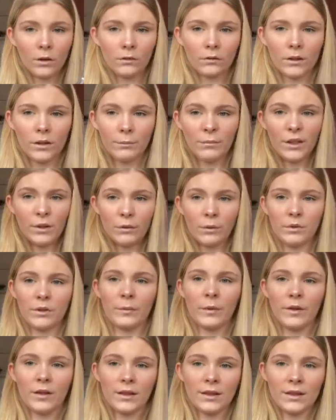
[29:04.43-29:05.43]
The mini one was about
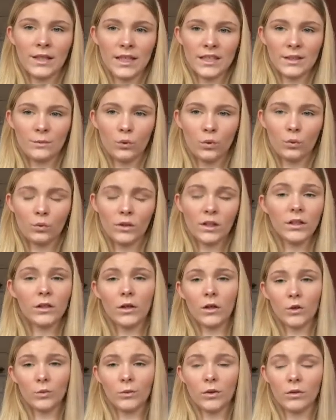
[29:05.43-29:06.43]
that small. It didn't last
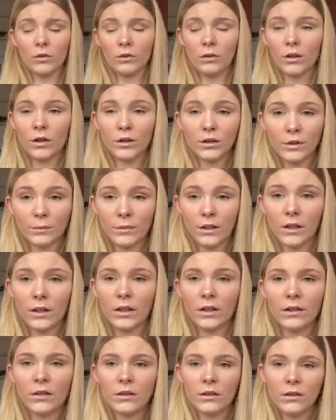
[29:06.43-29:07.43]
me long. It lasted me like
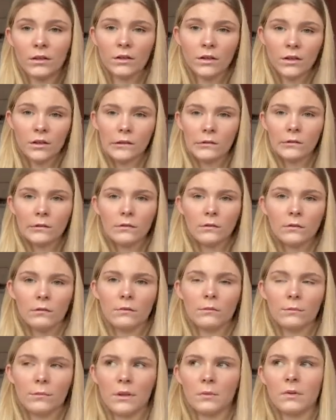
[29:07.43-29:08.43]

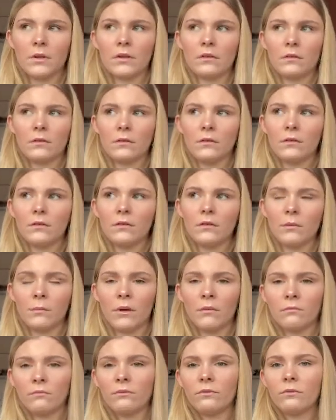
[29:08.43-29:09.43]
maybe a month,
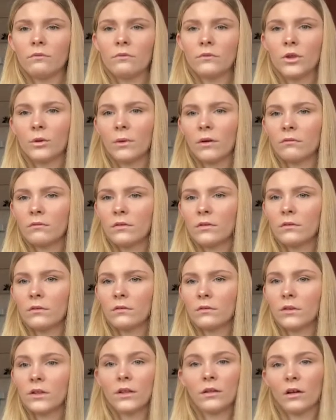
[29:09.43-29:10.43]
2 months. It
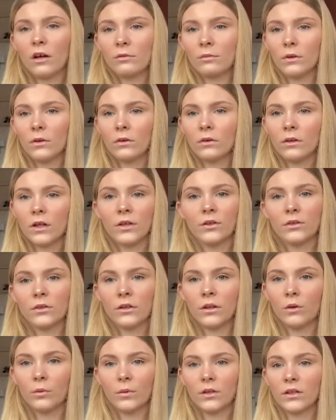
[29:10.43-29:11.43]
didn't last me long. I used it like
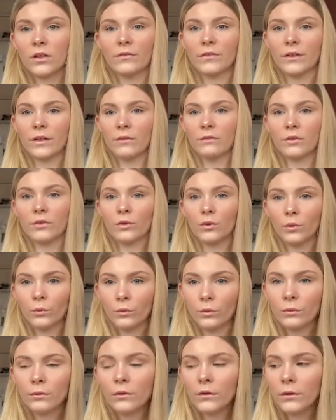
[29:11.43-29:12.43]
almost every day for school.
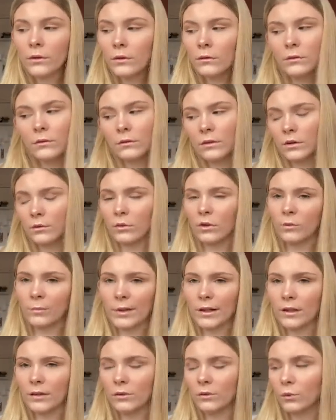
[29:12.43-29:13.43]
That's when I was back in
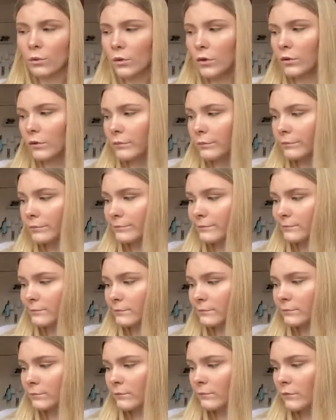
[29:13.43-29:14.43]
school
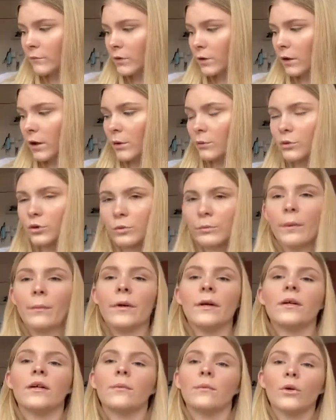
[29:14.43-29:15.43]
though. I would do my
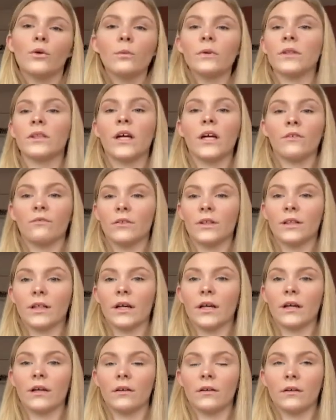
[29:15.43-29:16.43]
makeup like almost every
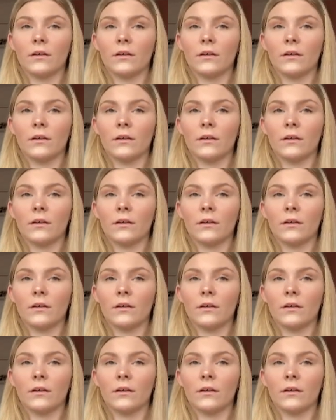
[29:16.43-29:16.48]
day.